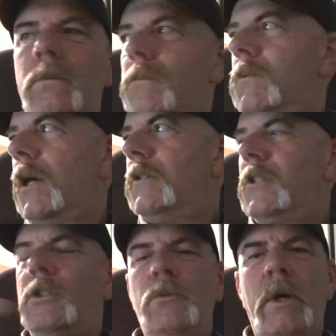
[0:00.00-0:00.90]
gun
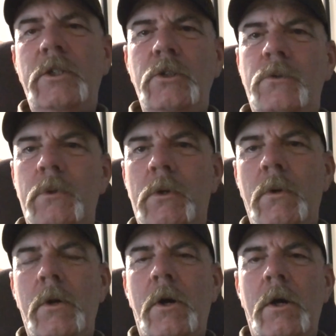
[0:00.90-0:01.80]
situations were
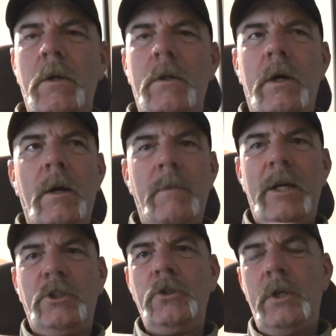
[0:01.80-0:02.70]
going on,
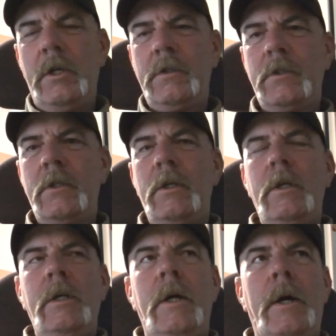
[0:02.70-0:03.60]
mass shootings,
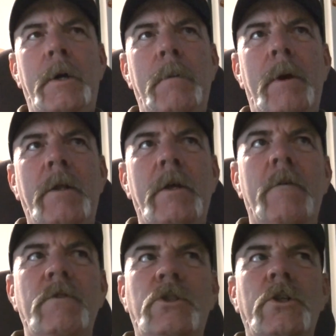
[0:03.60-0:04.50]
I
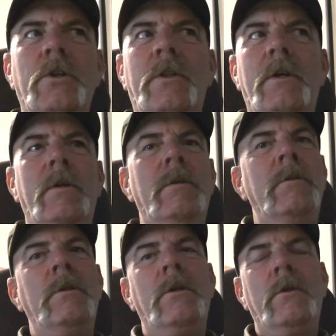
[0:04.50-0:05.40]
thought for sure
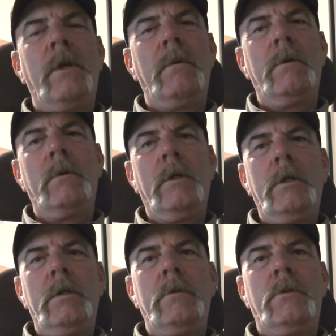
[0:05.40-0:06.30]
they would
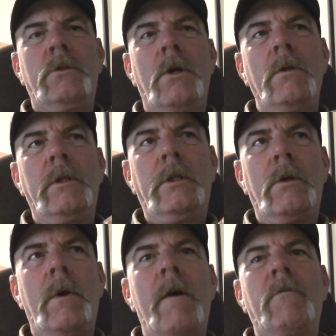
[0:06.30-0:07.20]
really strongly
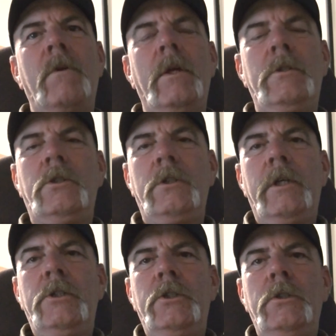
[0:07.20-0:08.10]
go after
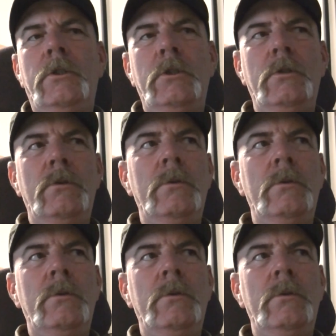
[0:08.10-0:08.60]
legislation to